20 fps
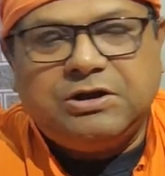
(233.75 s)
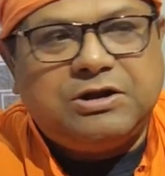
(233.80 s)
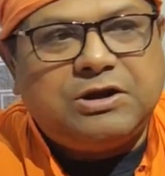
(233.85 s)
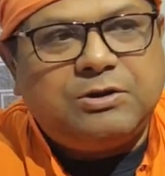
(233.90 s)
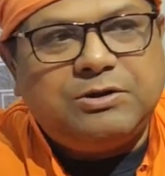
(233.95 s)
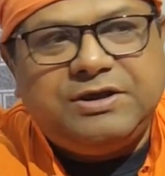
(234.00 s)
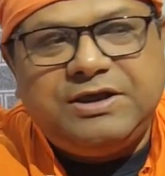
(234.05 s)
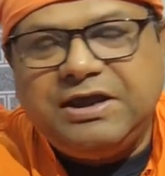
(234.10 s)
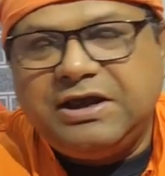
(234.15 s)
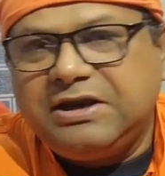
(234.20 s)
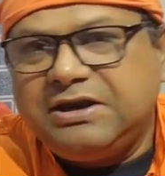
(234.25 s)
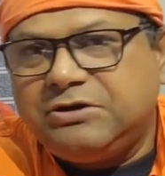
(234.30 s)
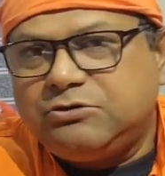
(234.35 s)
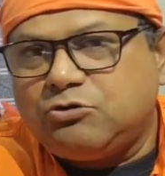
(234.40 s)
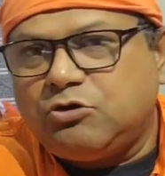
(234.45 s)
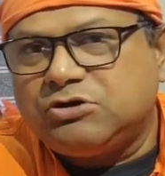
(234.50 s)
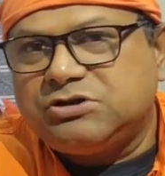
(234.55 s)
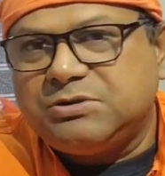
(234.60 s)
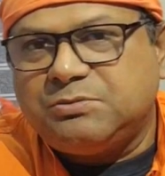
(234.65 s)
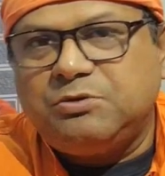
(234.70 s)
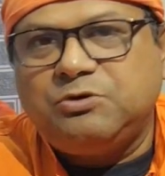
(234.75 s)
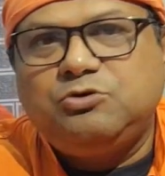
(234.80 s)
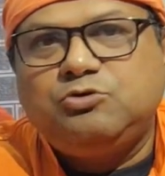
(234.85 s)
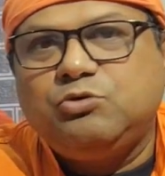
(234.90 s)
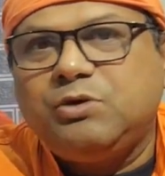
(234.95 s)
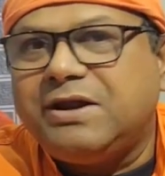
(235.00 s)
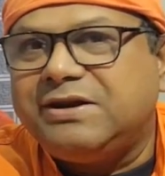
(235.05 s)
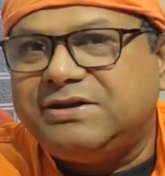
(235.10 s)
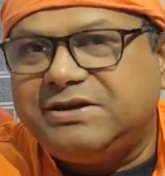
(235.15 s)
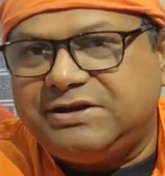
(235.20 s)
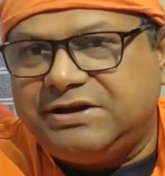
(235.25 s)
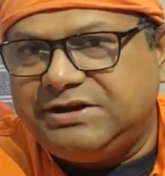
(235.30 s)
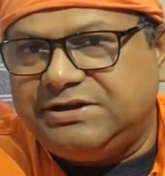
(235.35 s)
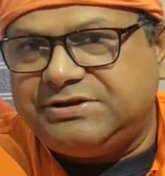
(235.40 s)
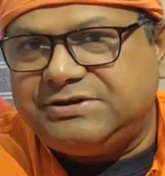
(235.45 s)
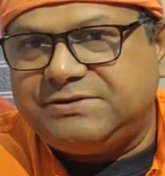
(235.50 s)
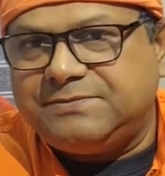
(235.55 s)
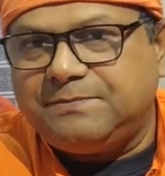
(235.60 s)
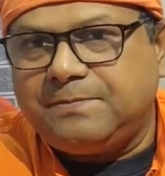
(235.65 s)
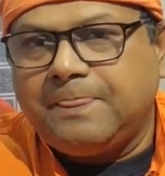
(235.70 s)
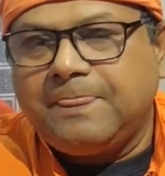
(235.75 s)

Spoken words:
Now here it talks about two entities.